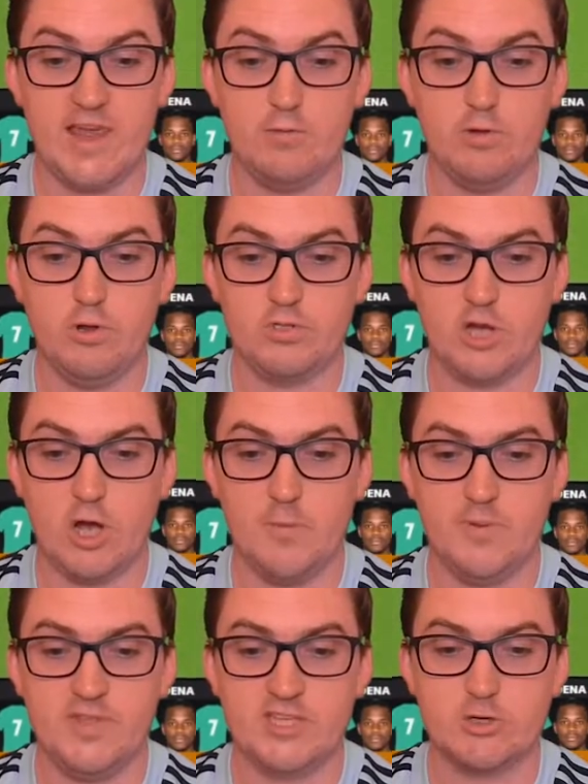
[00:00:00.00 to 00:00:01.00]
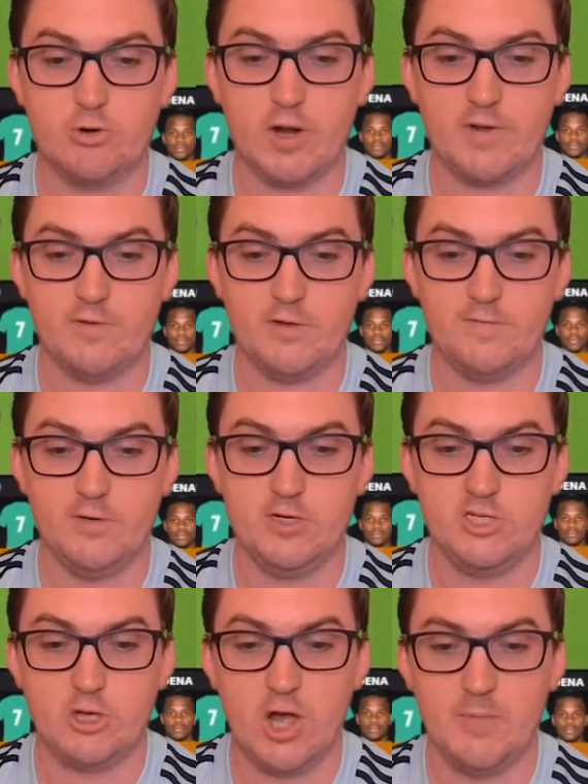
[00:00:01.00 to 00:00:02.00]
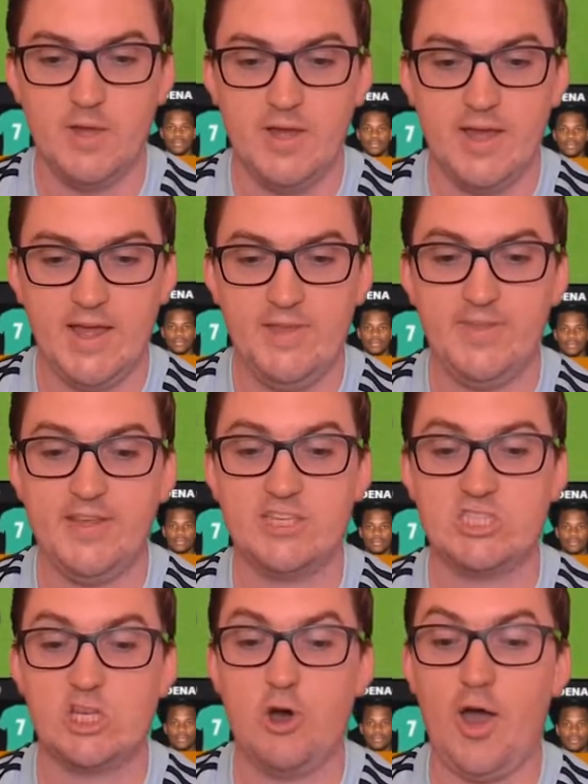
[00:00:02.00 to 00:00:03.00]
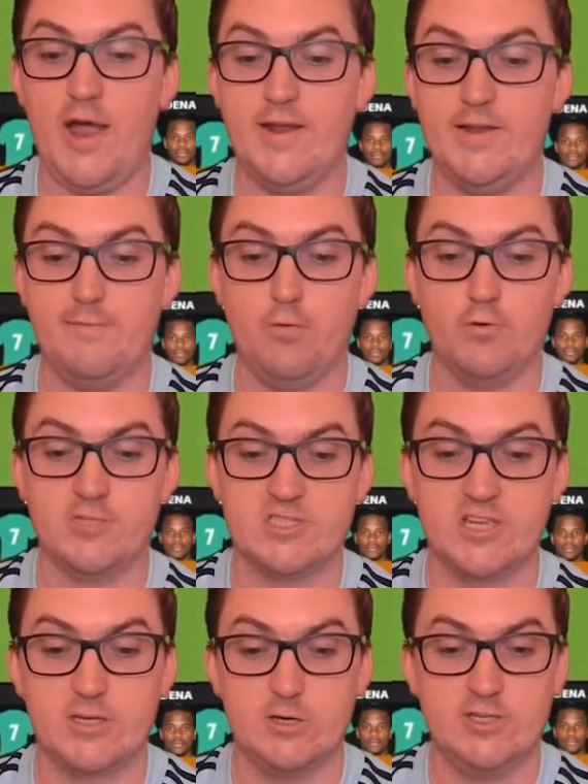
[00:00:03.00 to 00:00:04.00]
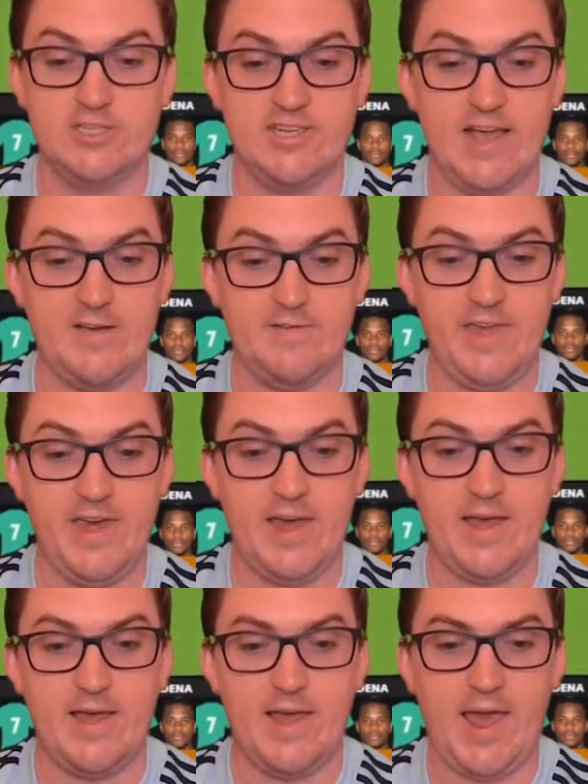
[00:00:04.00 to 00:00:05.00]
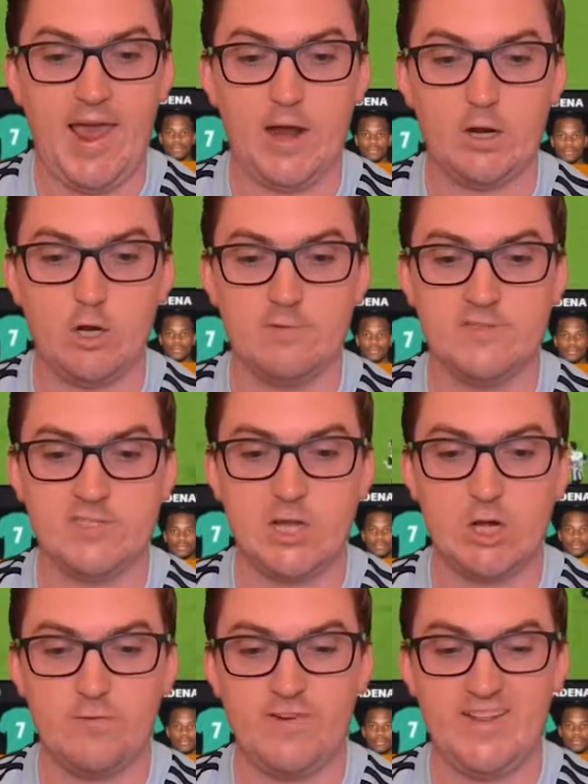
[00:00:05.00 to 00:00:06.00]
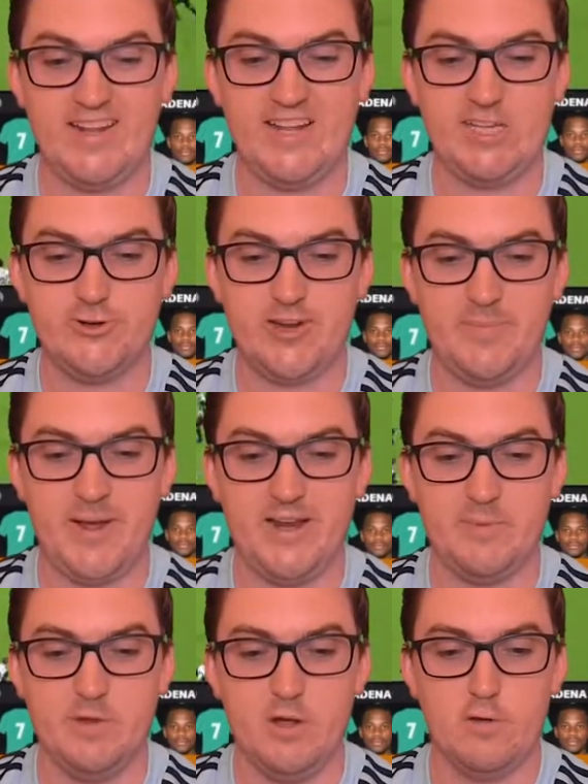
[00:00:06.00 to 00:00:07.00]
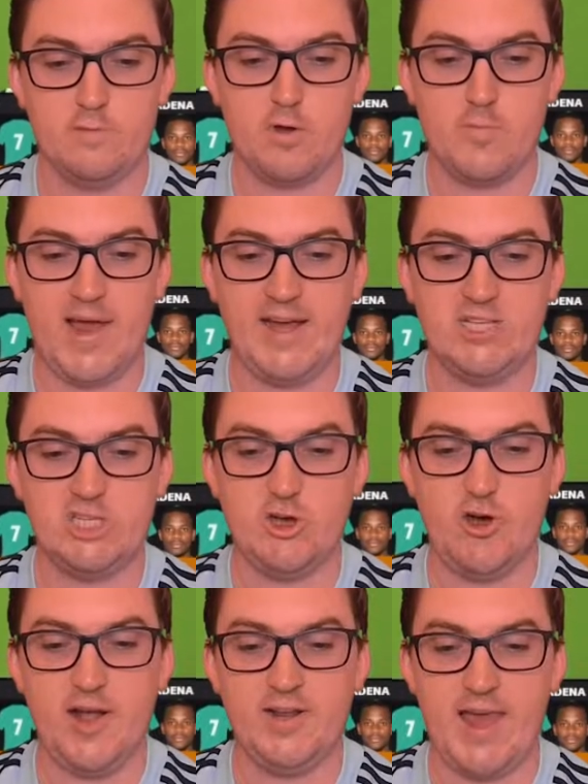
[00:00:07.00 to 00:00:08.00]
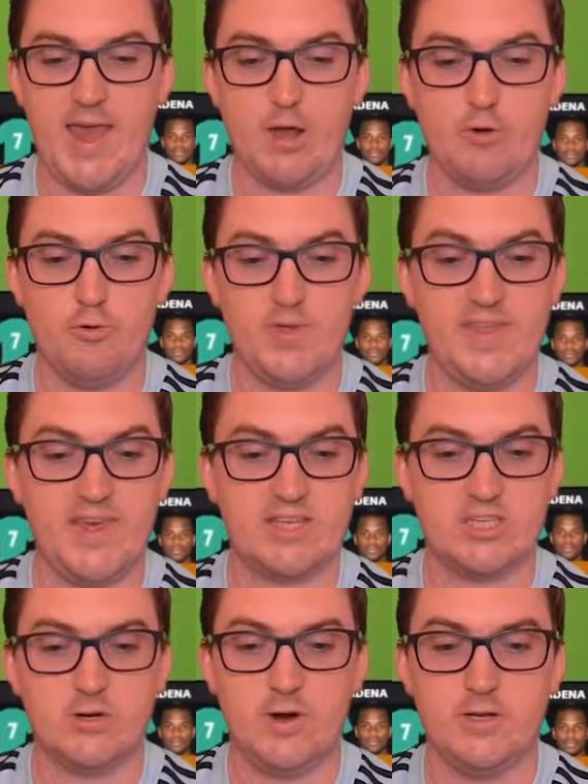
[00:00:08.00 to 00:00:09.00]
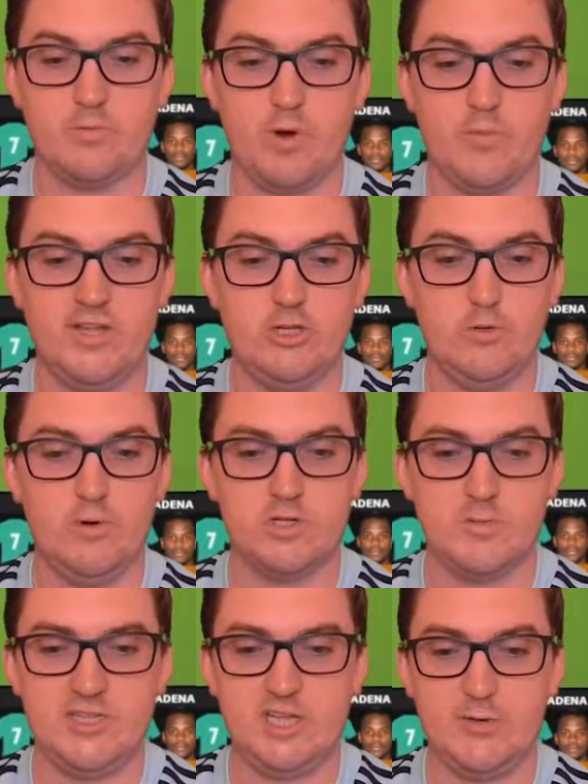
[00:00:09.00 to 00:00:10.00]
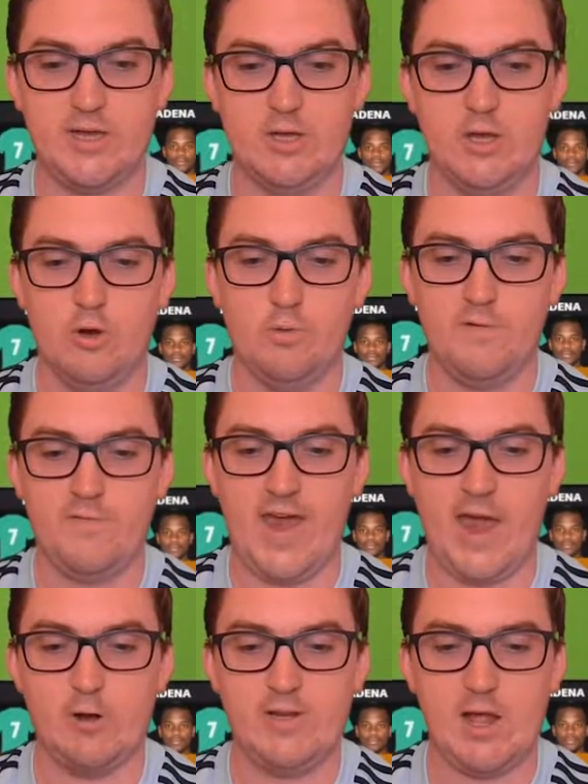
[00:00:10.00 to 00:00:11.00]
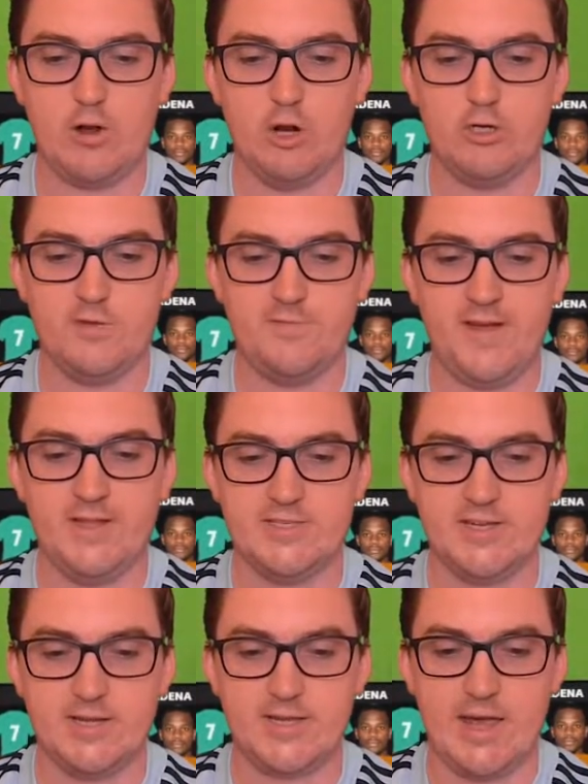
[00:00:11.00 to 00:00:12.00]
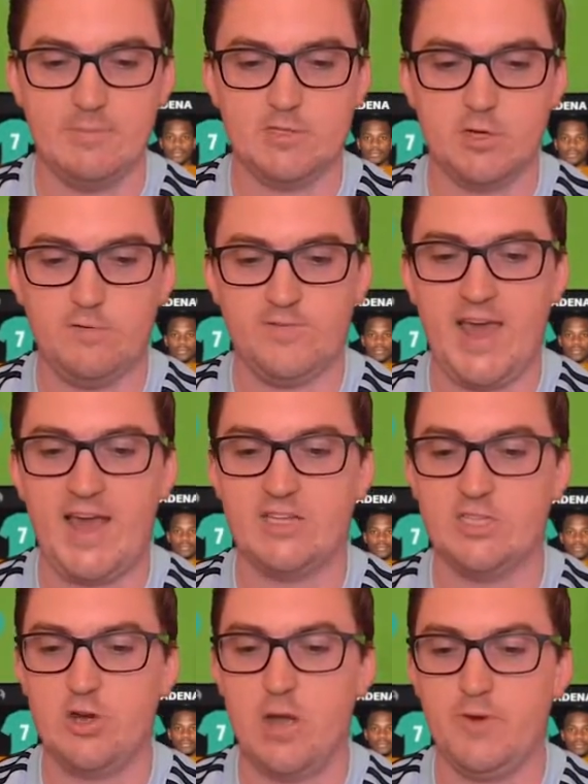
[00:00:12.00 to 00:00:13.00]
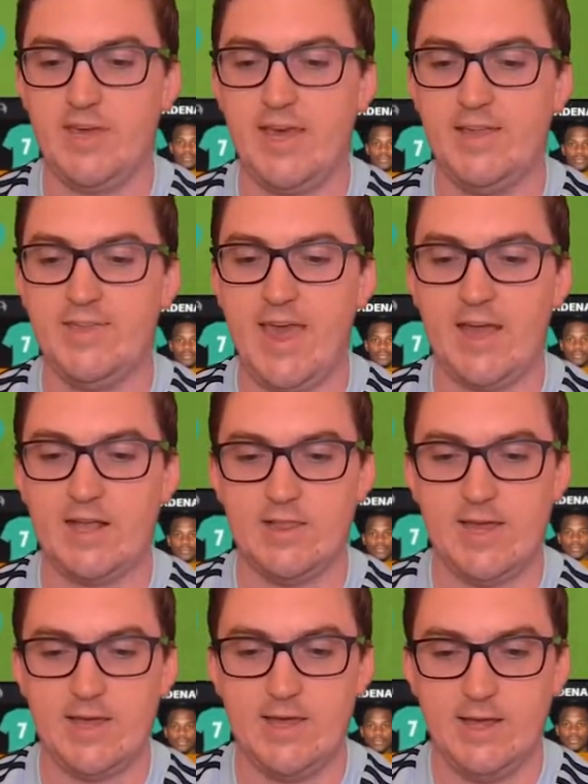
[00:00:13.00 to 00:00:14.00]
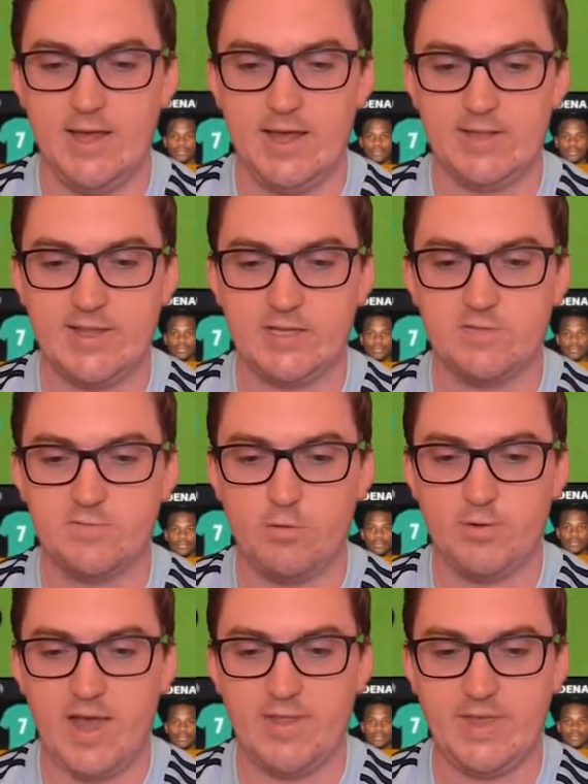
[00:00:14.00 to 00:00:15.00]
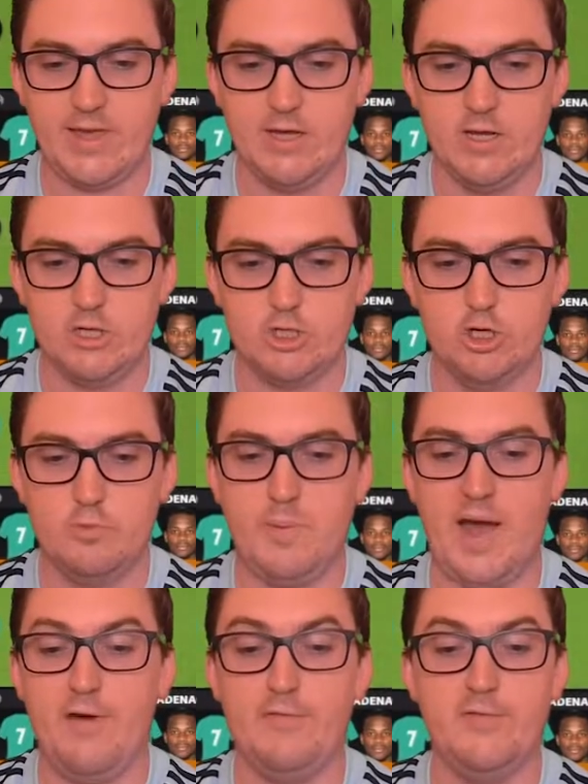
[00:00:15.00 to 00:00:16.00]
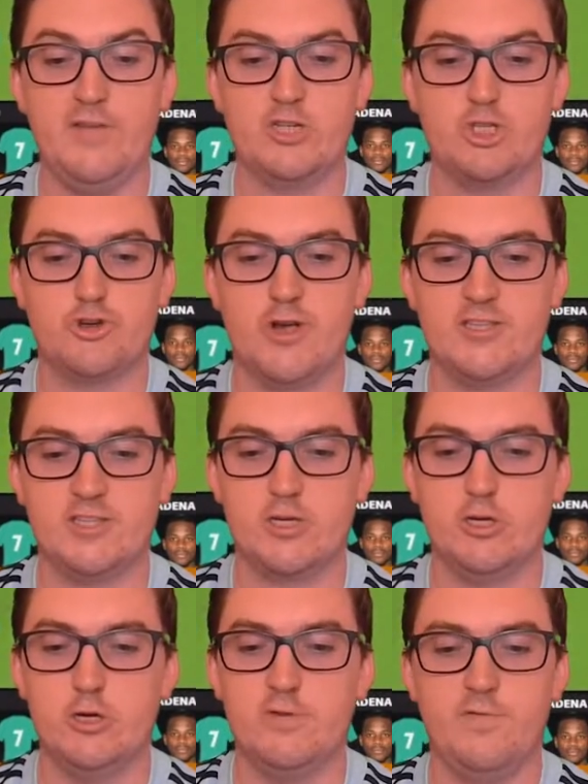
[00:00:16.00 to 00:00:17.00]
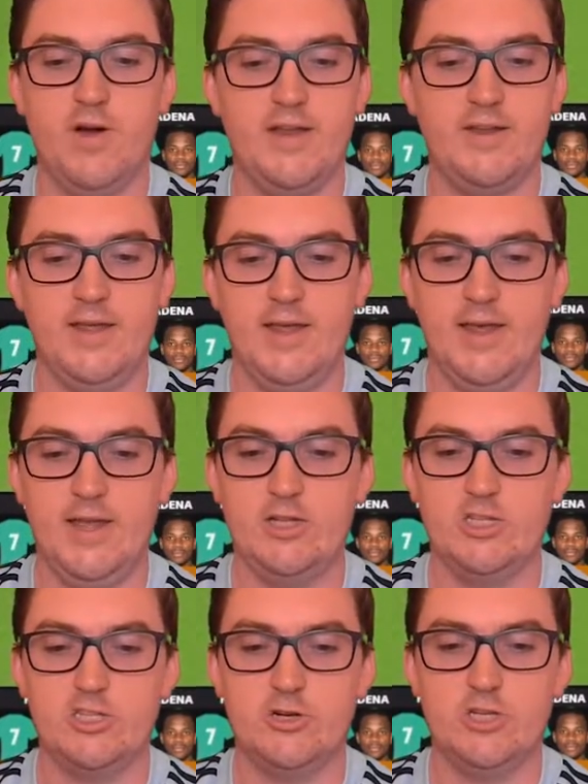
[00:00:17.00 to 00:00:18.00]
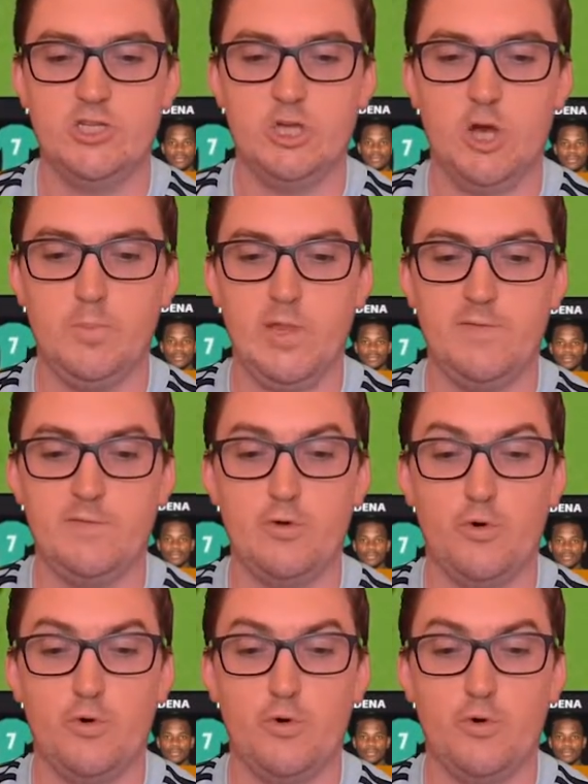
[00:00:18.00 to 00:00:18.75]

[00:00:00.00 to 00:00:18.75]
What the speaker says: they will look to open the scoring for the first time in this tie, and it forces a good save there out of Sarah Fellini, trying to beat him from a tight angle there. That's kind of what we do want to be doing with our narrow defence, and it comes off that time. We head that clear. It does fall out there to Pavlovic, tries to curve one into the top left